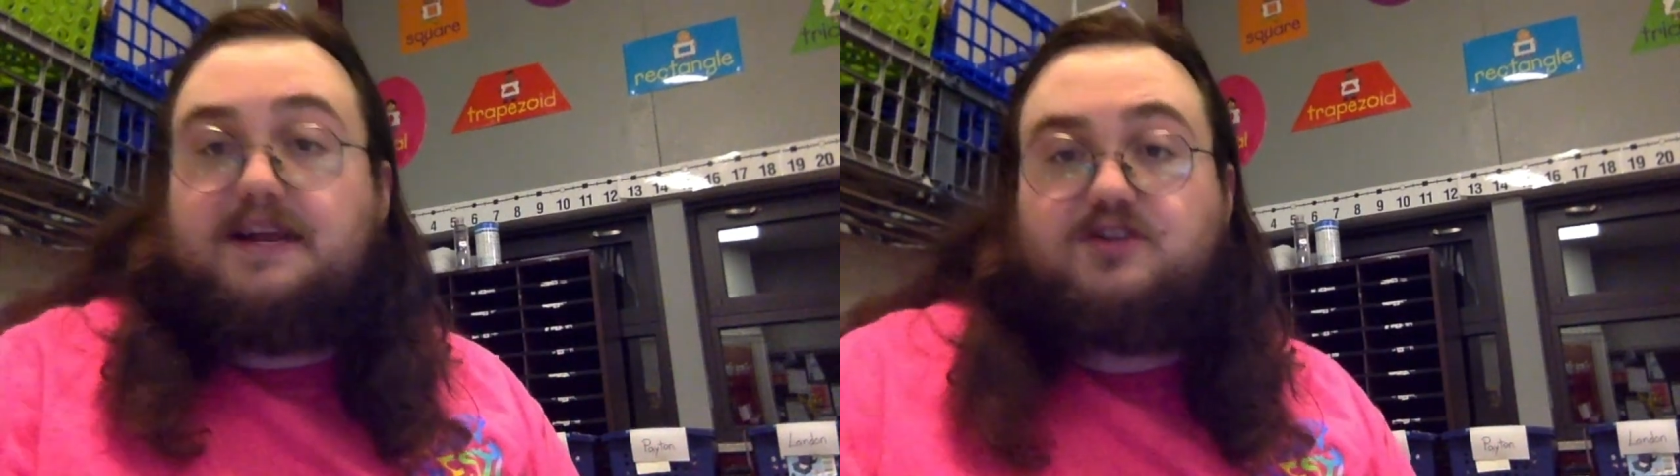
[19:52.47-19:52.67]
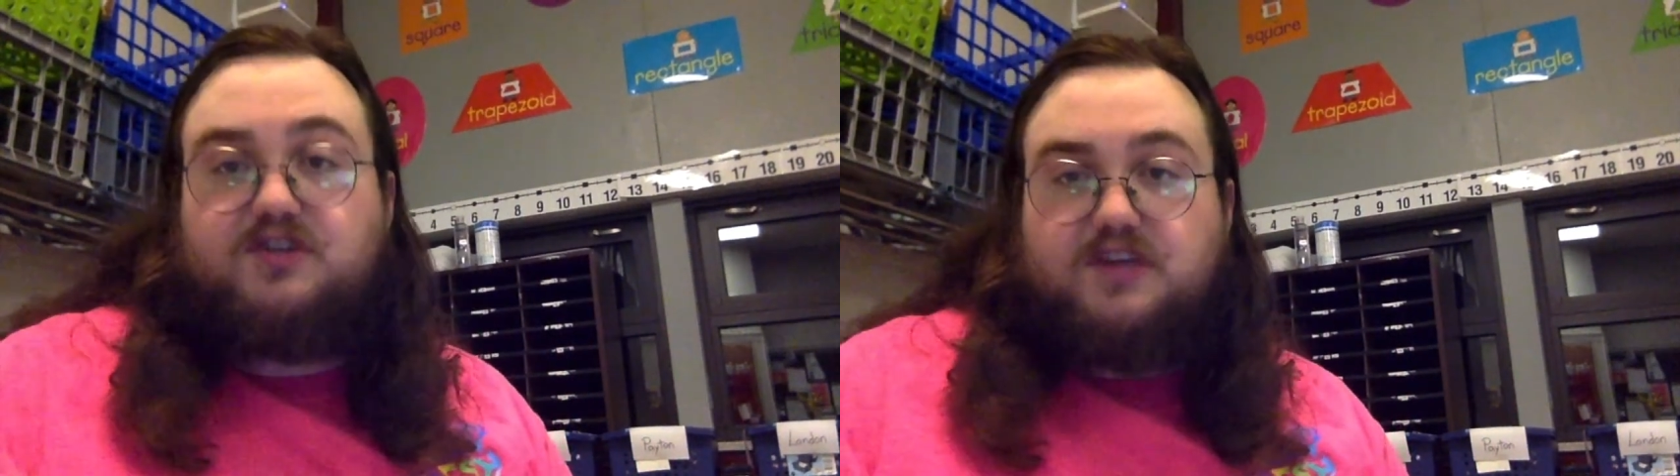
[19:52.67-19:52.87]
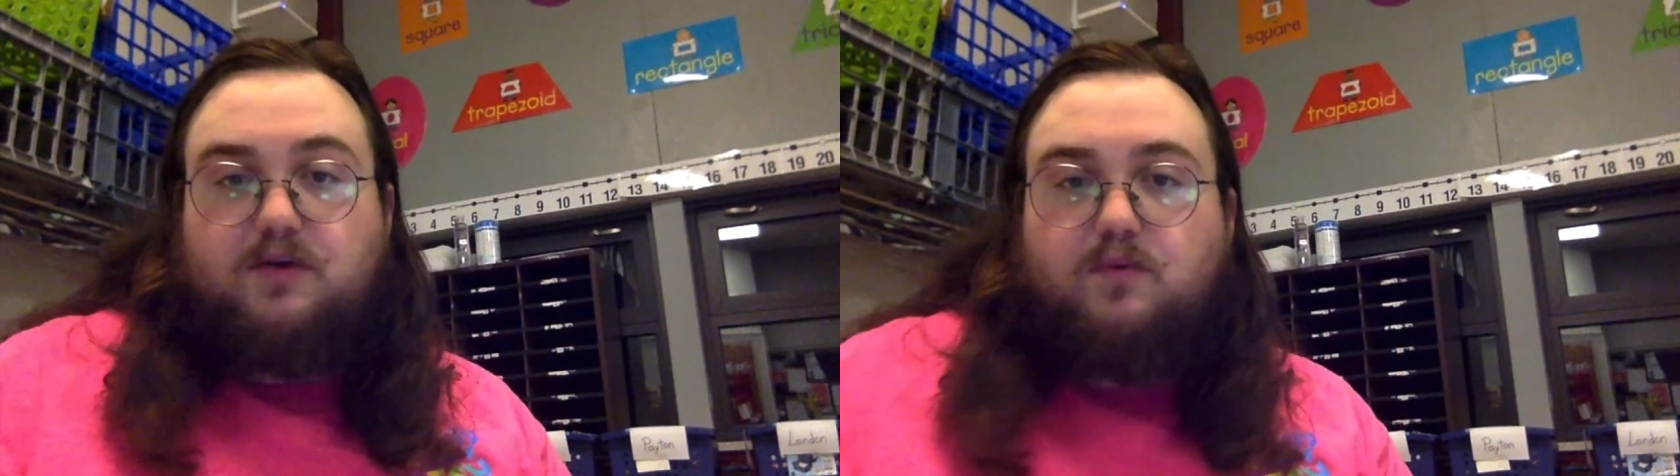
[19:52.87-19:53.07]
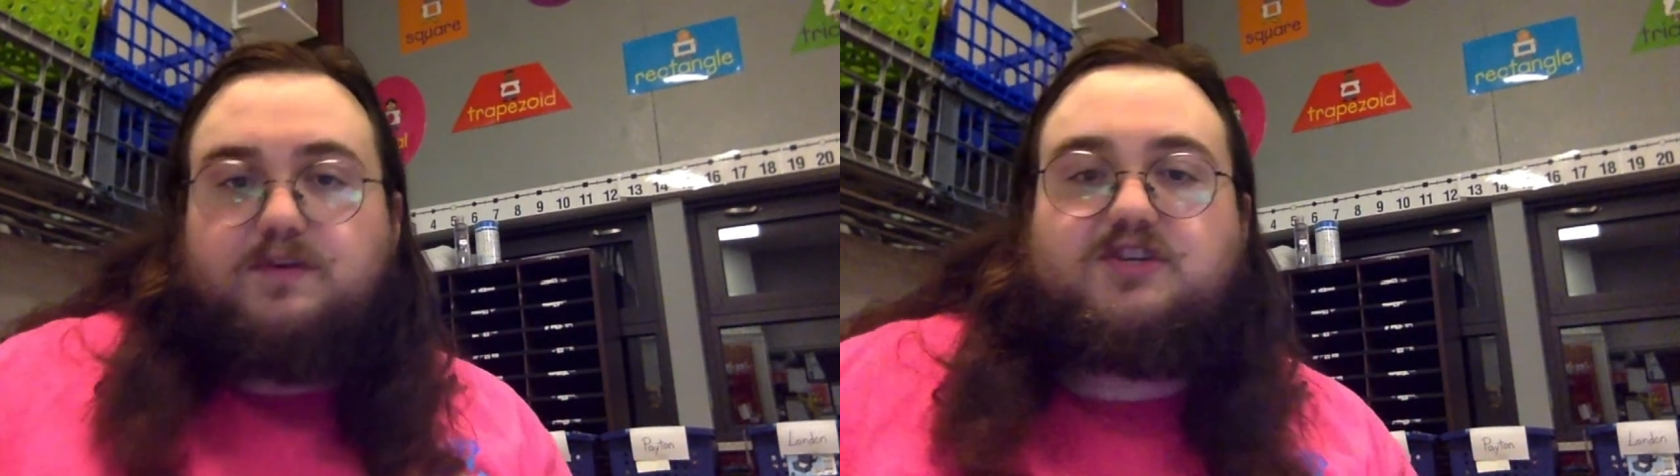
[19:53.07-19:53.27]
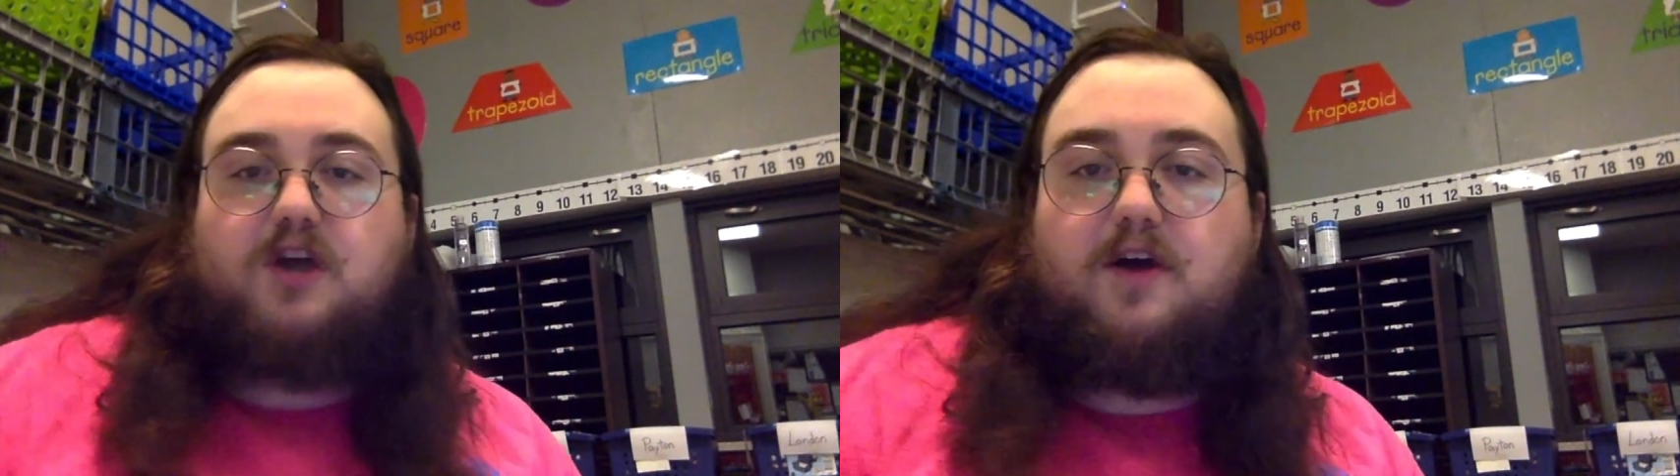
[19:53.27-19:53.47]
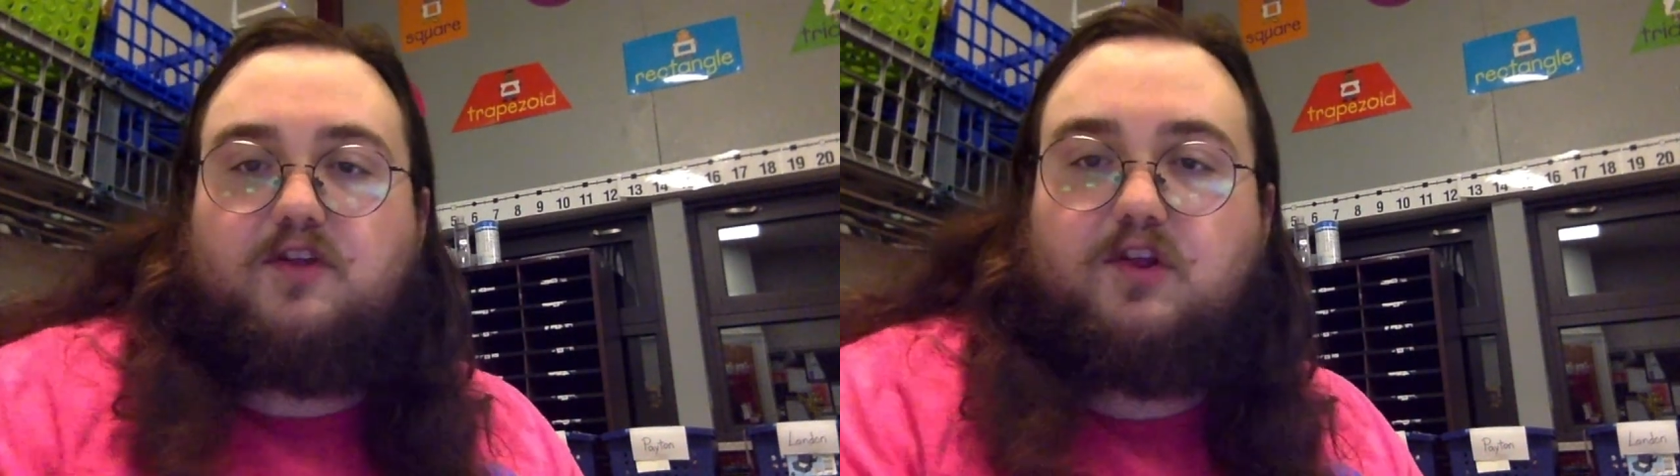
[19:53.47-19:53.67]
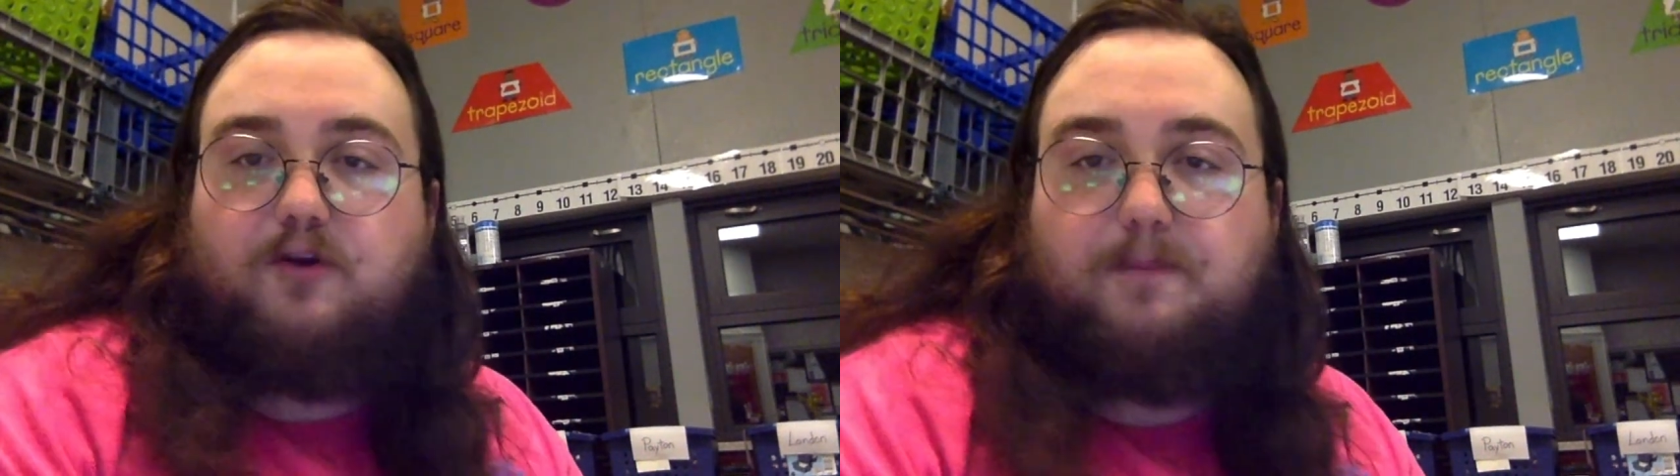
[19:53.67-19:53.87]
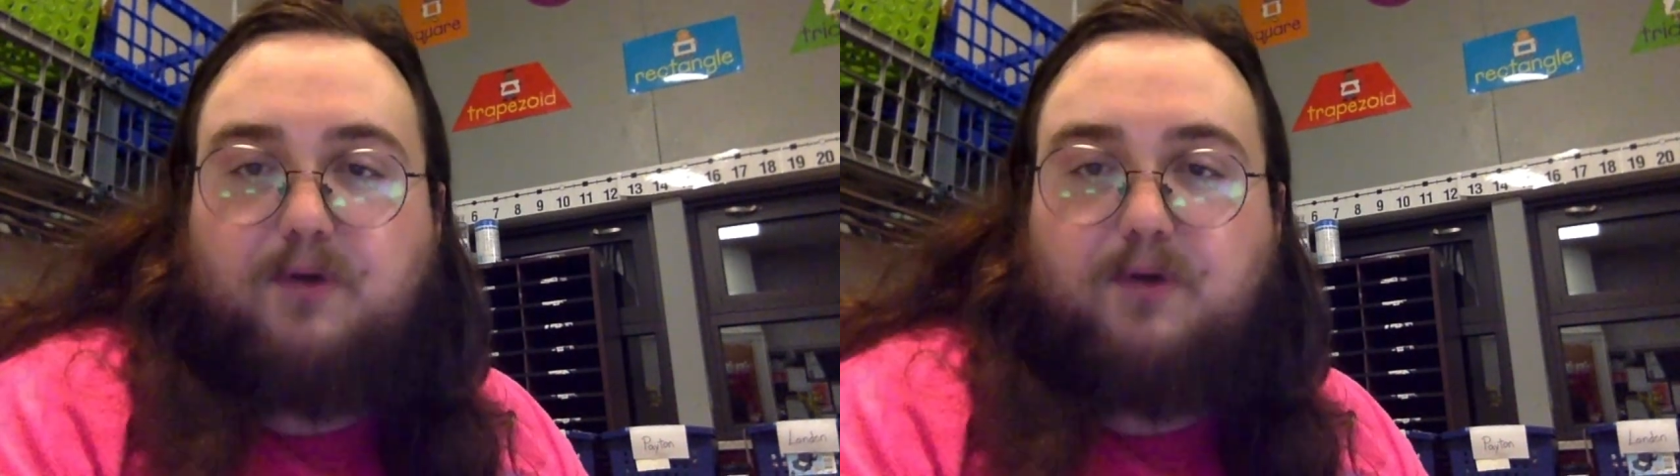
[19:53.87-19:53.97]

And just like when we saw the little